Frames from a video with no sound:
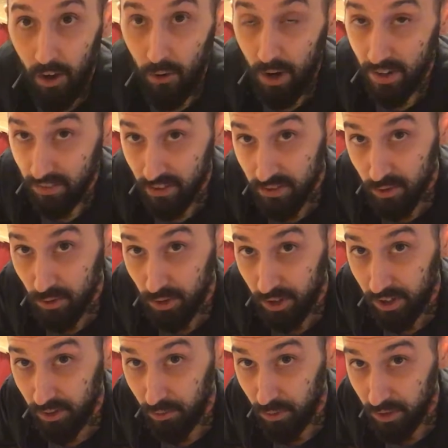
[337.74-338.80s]
Alright, these are
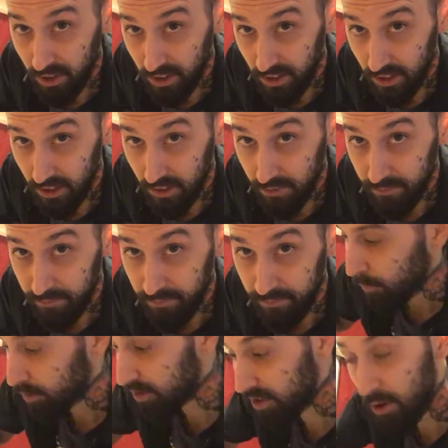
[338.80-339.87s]
looking really good.
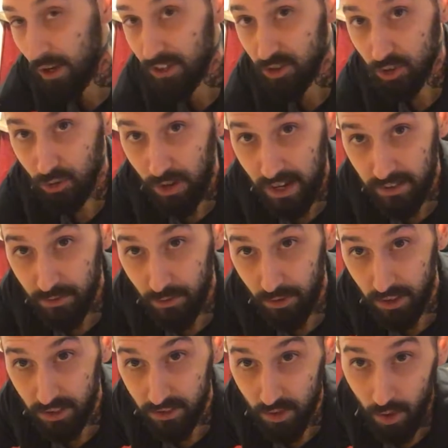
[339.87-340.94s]
We're gonna go ahead and transfer
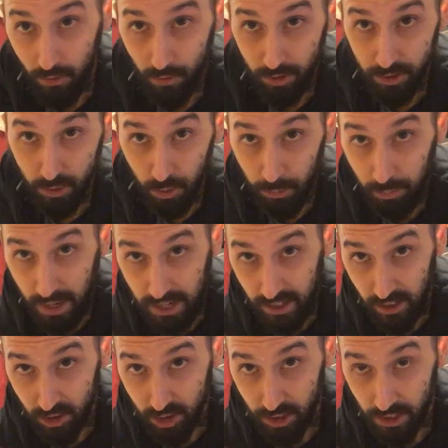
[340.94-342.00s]
these over to a
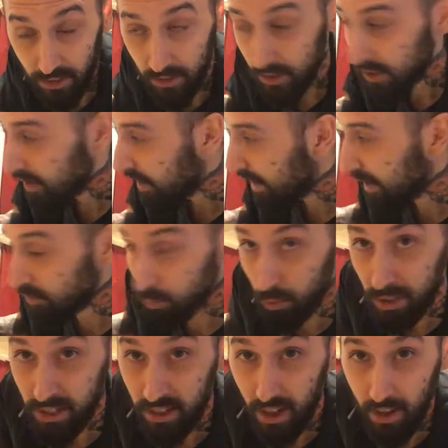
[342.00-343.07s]
baking sheet and
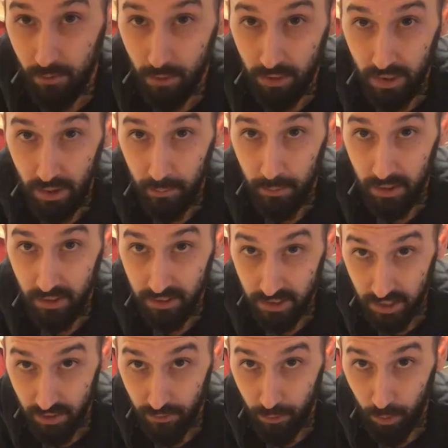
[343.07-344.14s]
recover them in
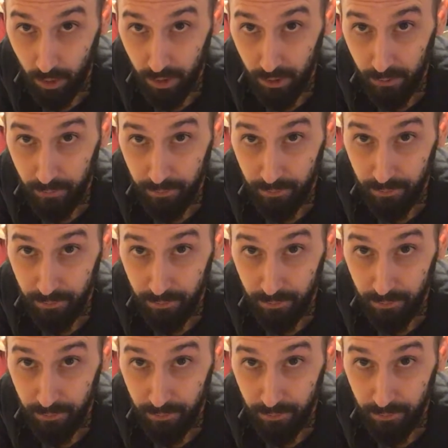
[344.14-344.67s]
tin foil.